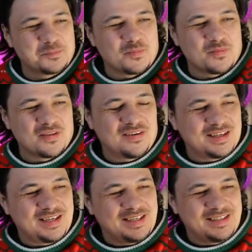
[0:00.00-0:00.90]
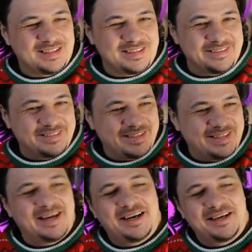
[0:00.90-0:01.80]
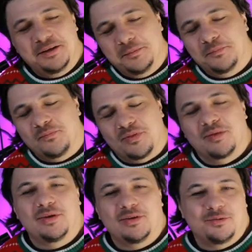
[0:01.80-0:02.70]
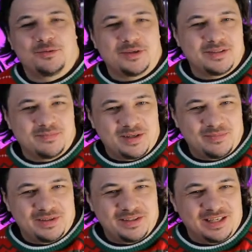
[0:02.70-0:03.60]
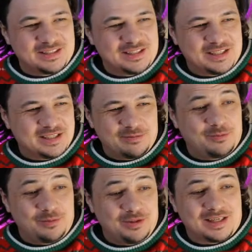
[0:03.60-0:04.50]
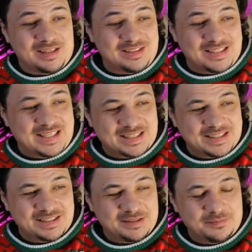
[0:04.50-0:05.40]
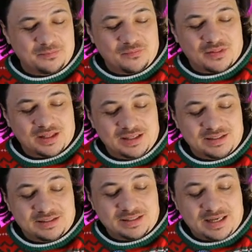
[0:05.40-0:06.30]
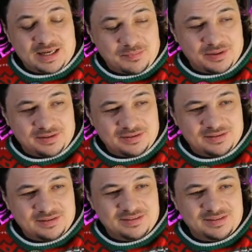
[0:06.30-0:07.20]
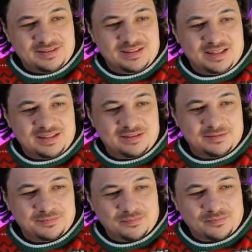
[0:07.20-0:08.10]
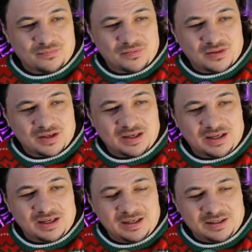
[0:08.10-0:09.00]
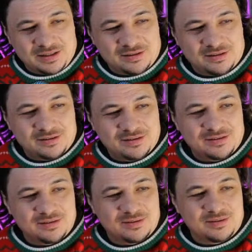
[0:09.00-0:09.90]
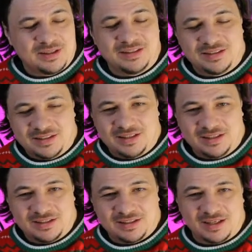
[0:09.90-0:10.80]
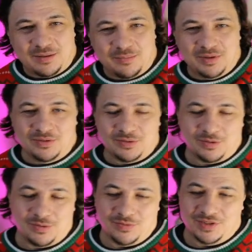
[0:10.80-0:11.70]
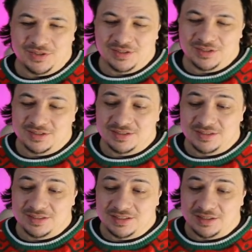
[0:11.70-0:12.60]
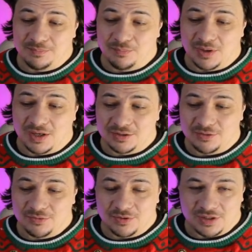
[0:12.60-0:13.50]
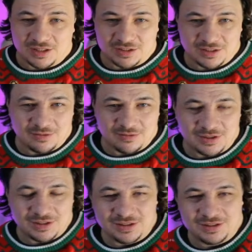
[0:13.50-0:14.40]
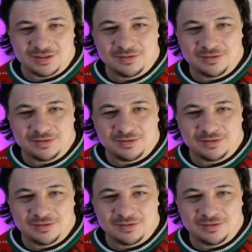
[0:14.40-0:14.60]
Okay, it's AI, but of course maybe it doesn't have full context. It's happened that air incident happened over the part of Russia which is